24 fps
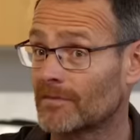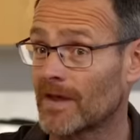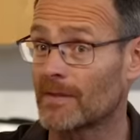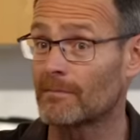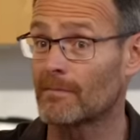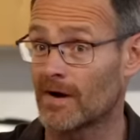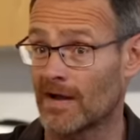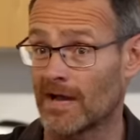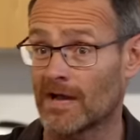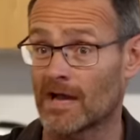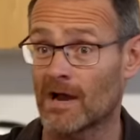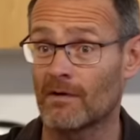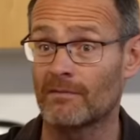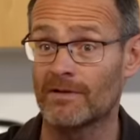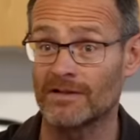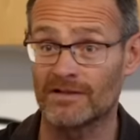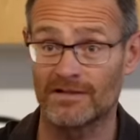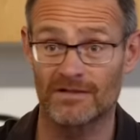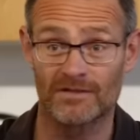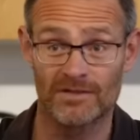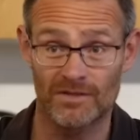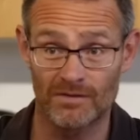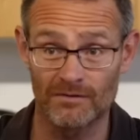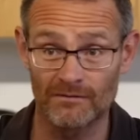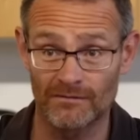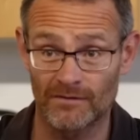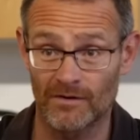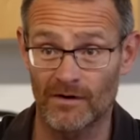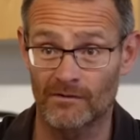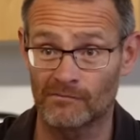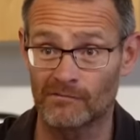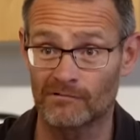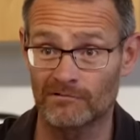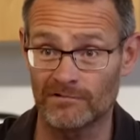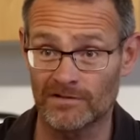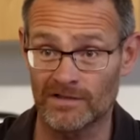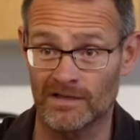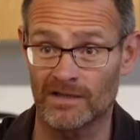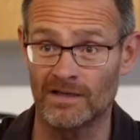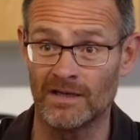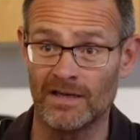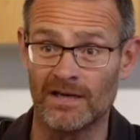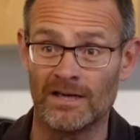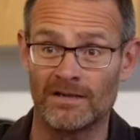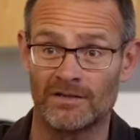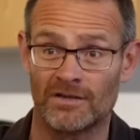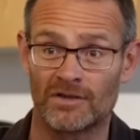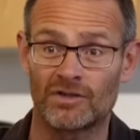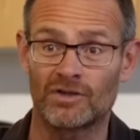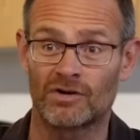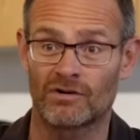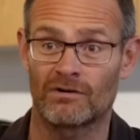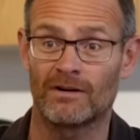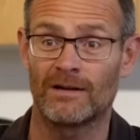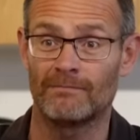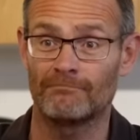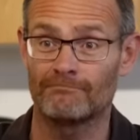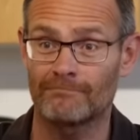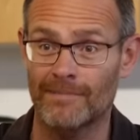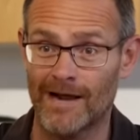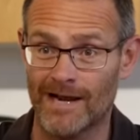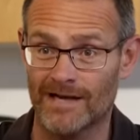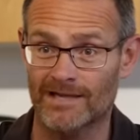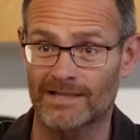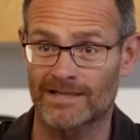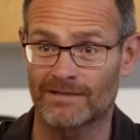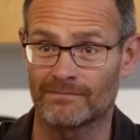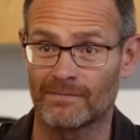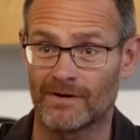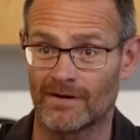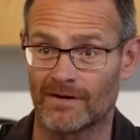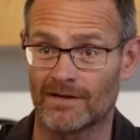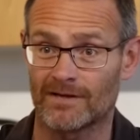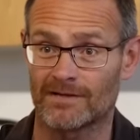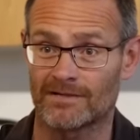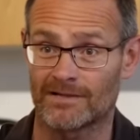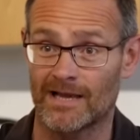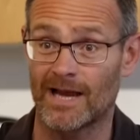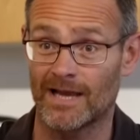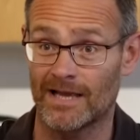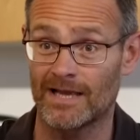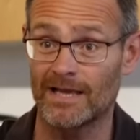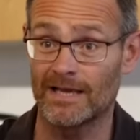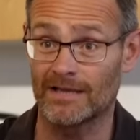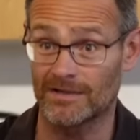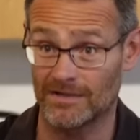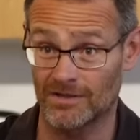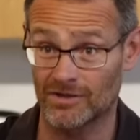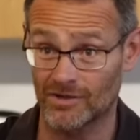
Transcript: They might go into 2 foot of water to try and maximize that heat,